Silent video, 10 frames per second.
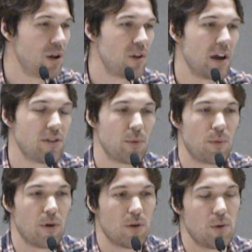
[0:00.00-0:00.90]
Someone I'd like to
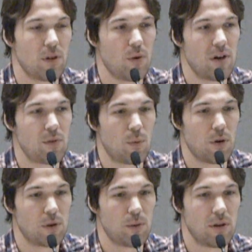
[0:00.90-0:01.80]
work with who I haven't
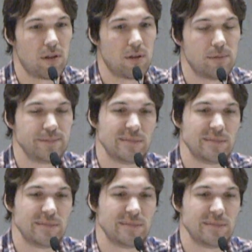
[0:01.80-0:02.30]
worked with.